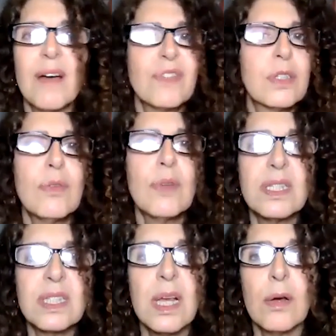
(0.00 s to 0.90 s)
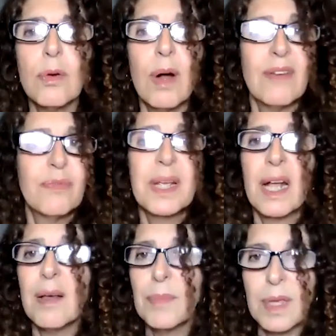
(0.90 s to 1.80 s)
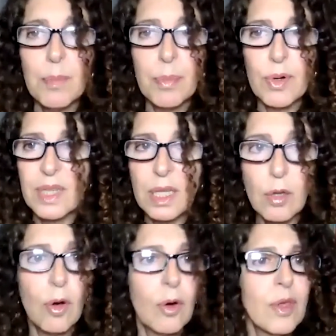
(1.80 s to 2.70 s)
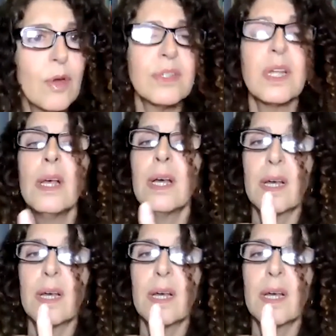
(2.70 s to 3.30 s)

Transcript: have students who have become important lawyers,